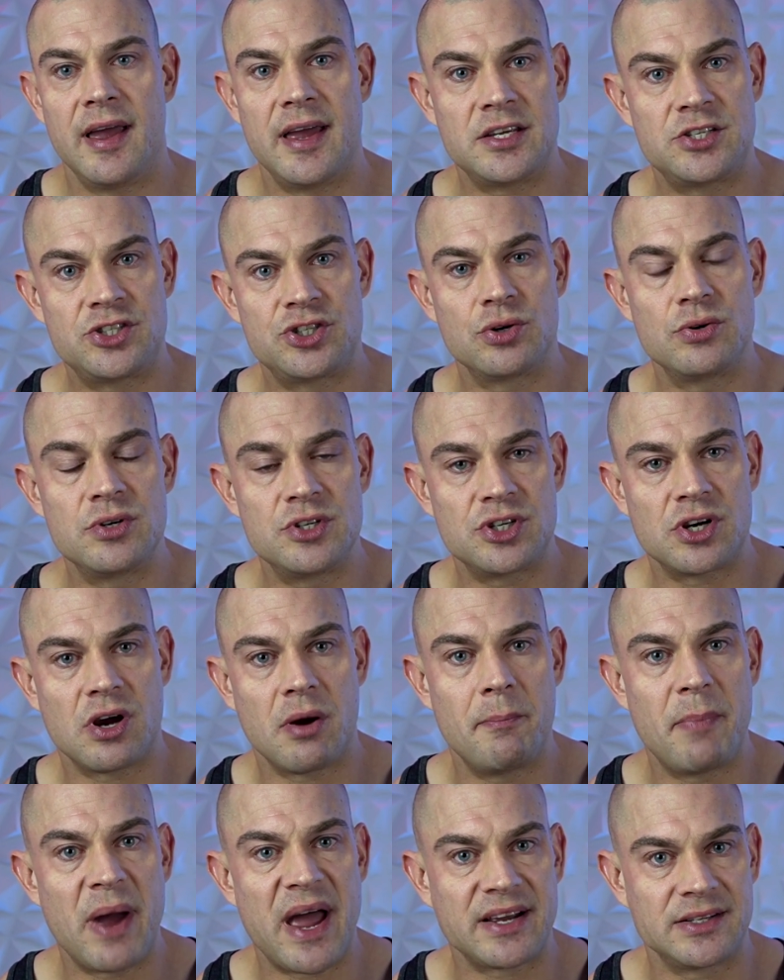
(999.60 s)
as soon as you
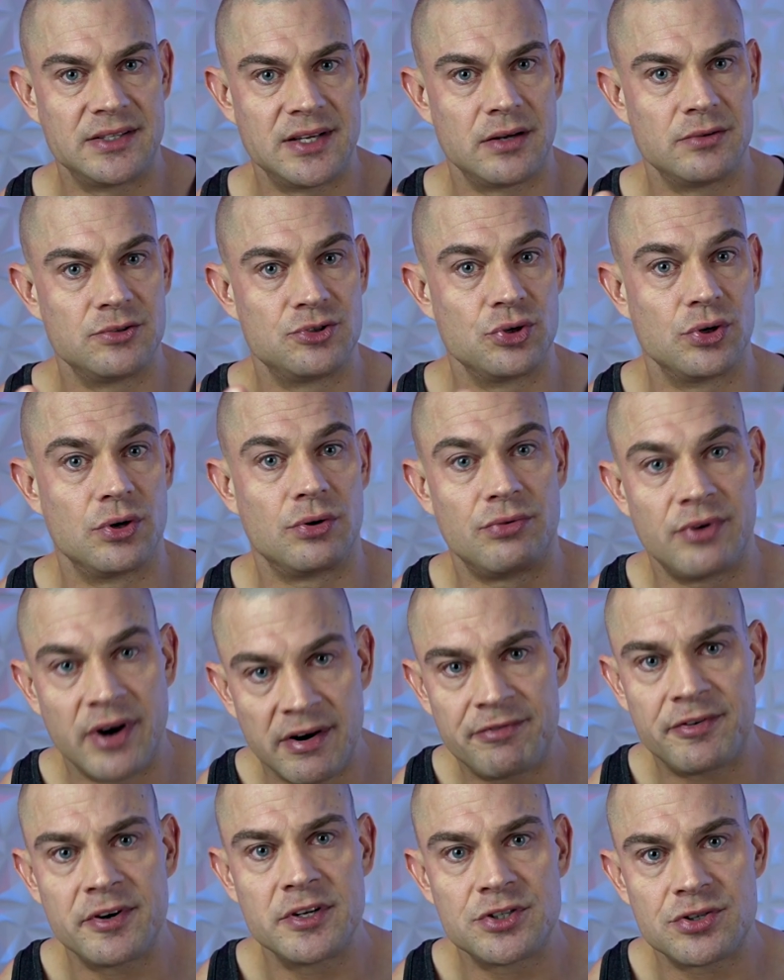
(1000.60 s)
come back down to the
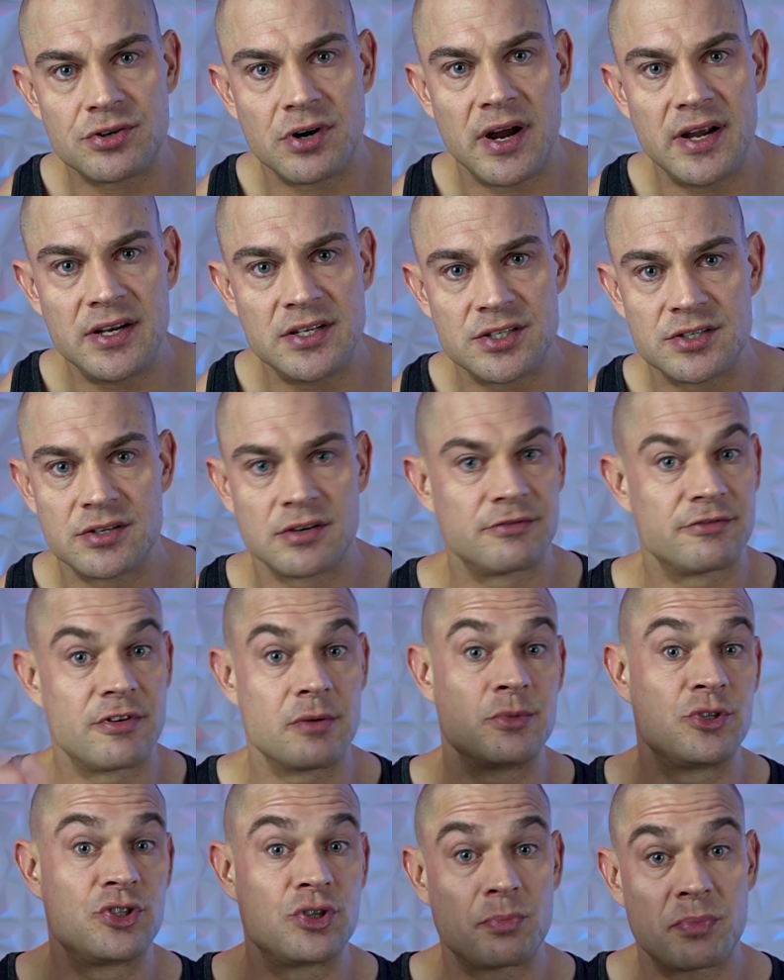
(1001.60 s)
reference range,
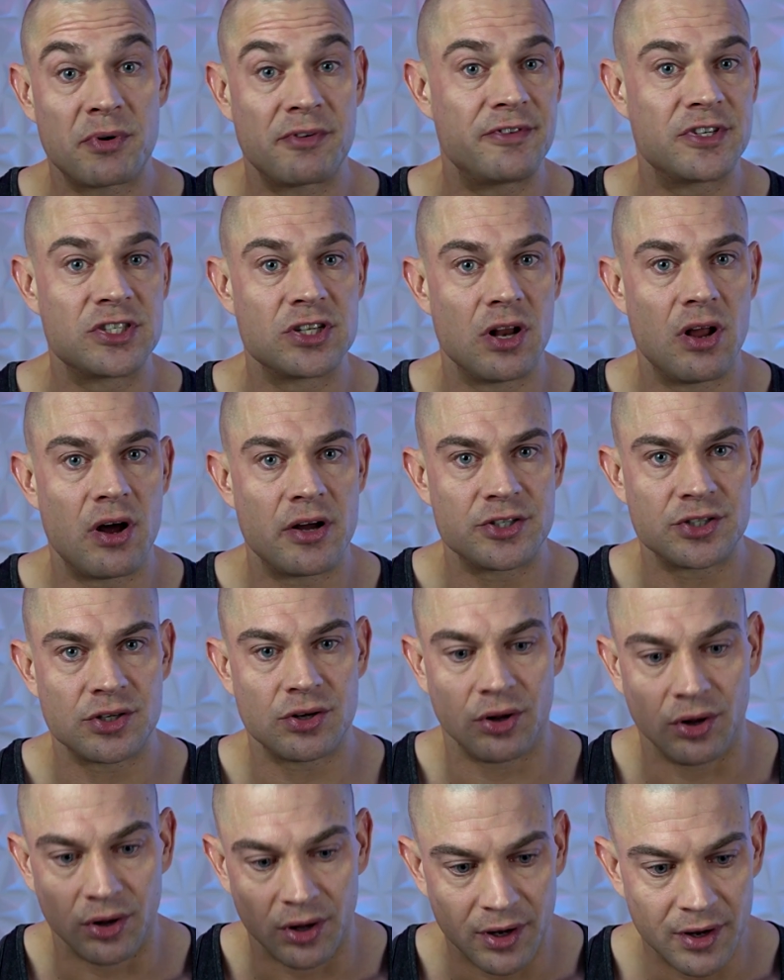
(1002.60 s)
from
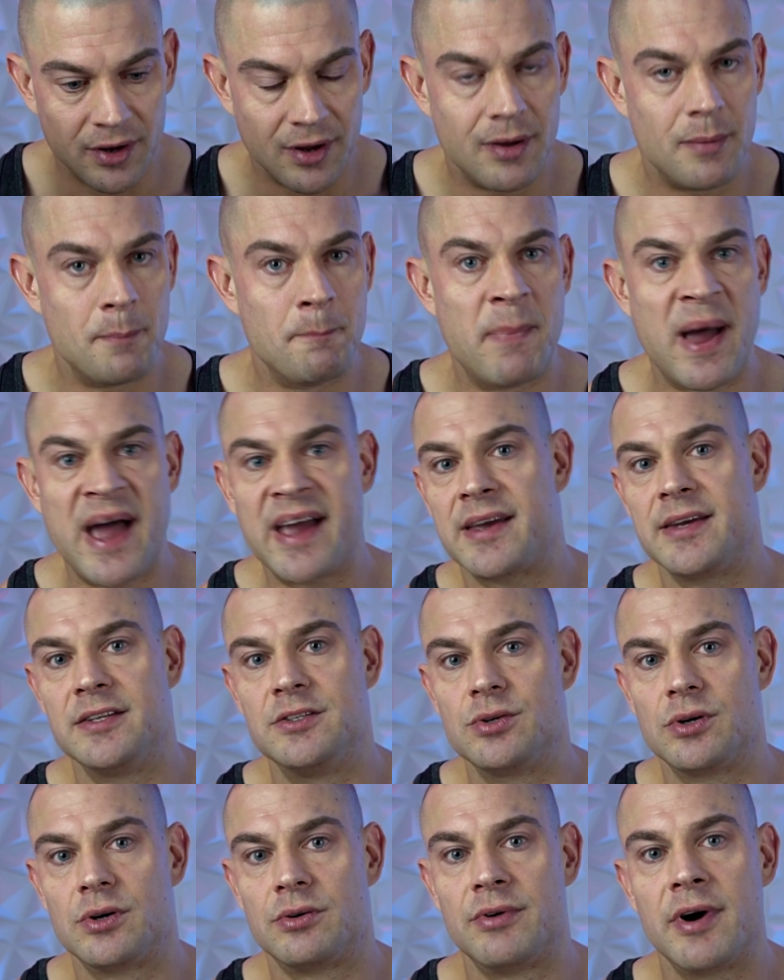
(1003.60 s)
superphysiological back
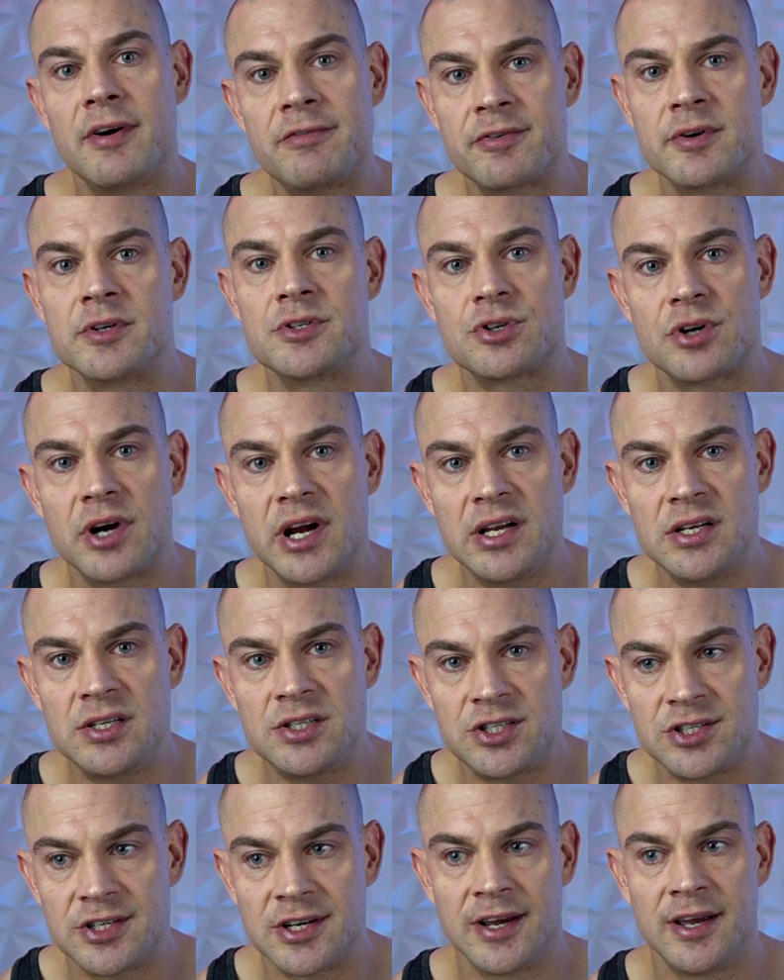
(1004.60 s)
into the reference
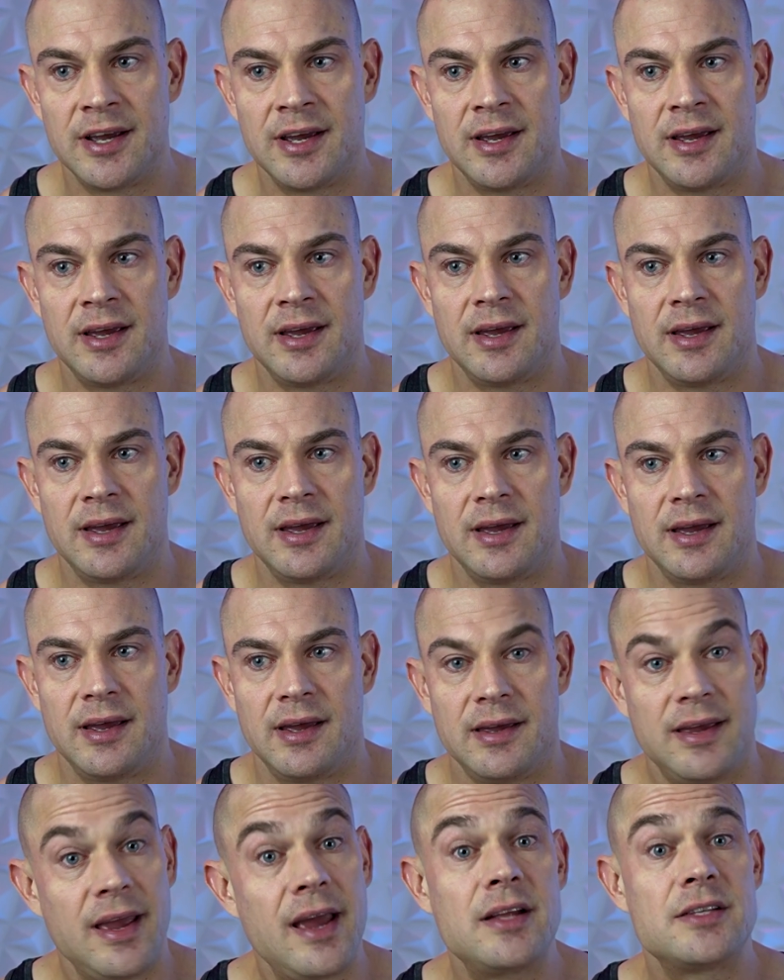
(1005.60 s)
range,
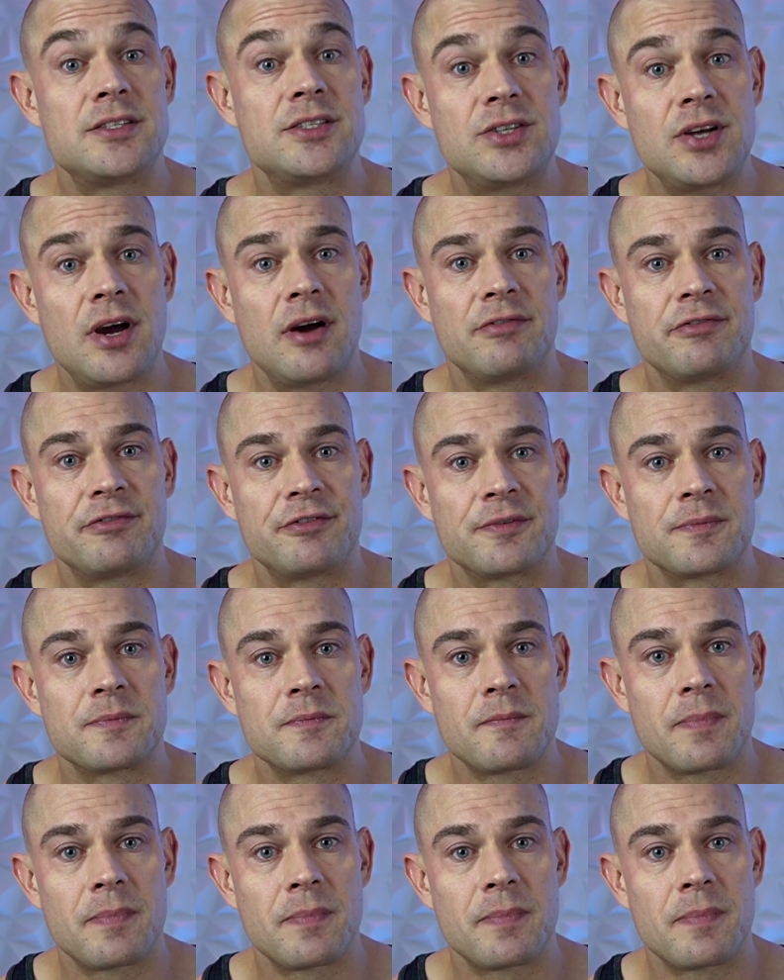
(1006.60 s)
yeah, it's tough.